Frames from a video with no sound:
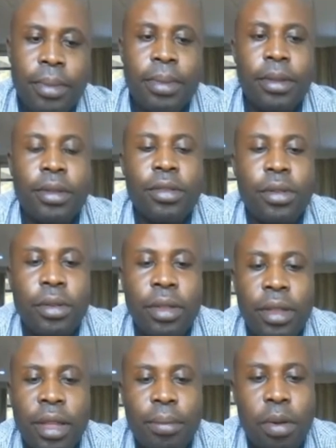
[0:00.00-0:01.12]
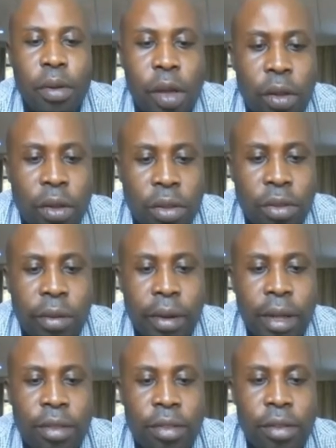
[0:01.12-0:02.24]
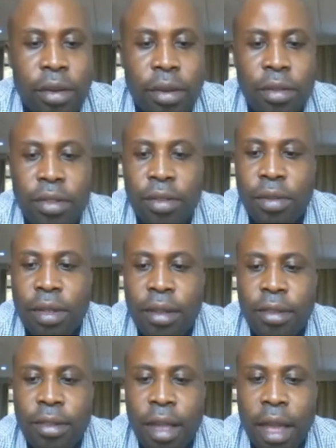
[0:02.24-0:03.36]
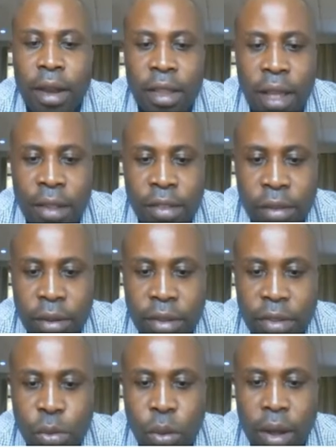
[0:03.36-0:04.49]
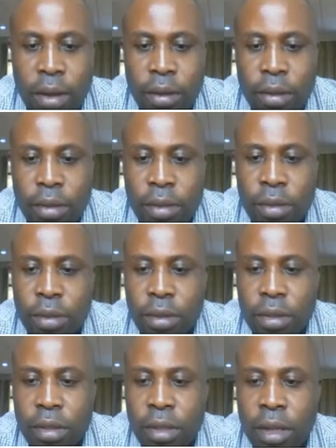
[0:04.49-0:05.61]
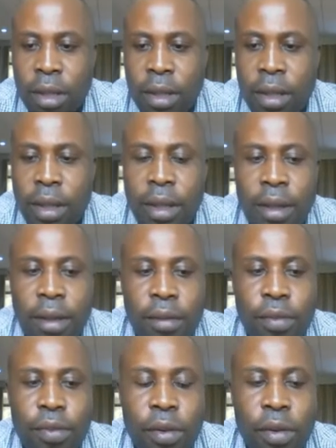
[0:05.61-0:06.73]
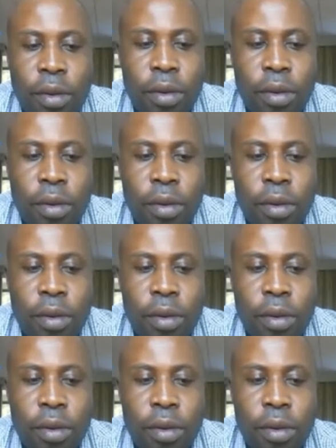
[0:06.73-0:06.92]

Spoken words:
So the table we are going to create is called the students, and it has got 1, 2, 3, 4